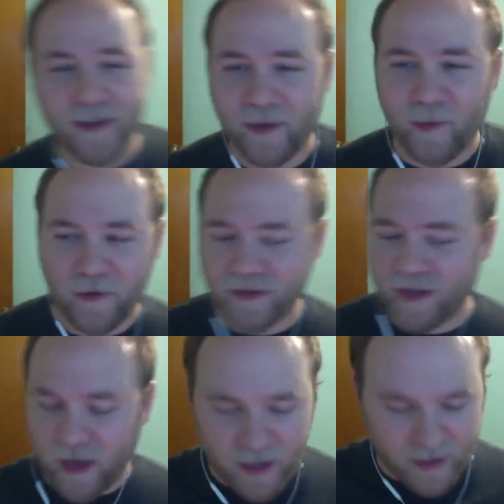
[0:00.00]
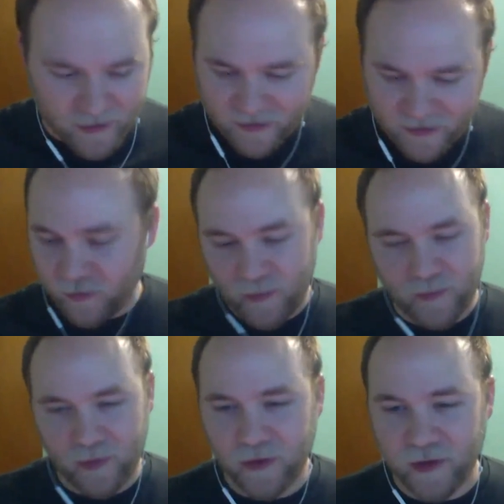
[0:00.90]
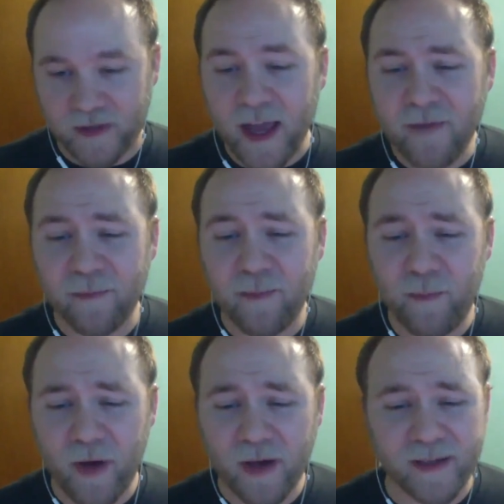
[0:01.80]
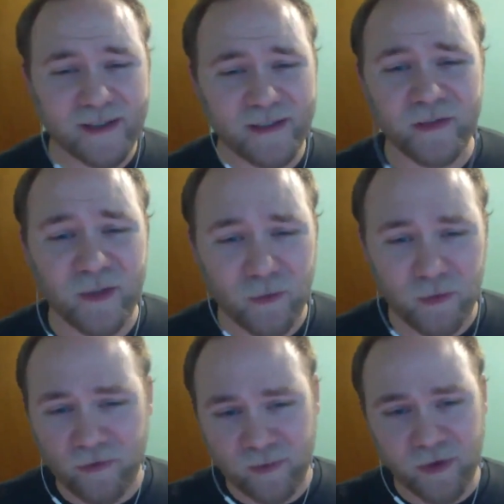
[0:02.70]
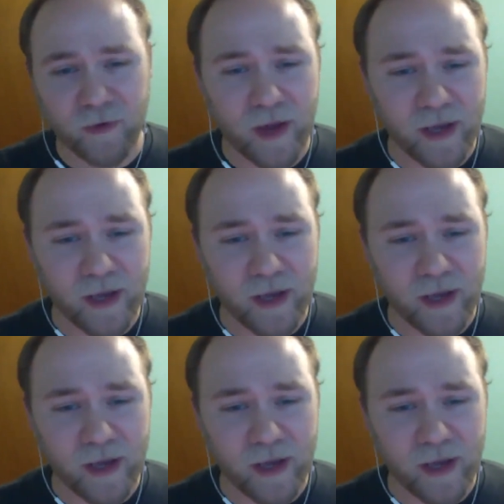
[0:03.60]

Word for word: I'm always like, I can just sweep up all this. I have buckets of two two three from yeah, your. We range.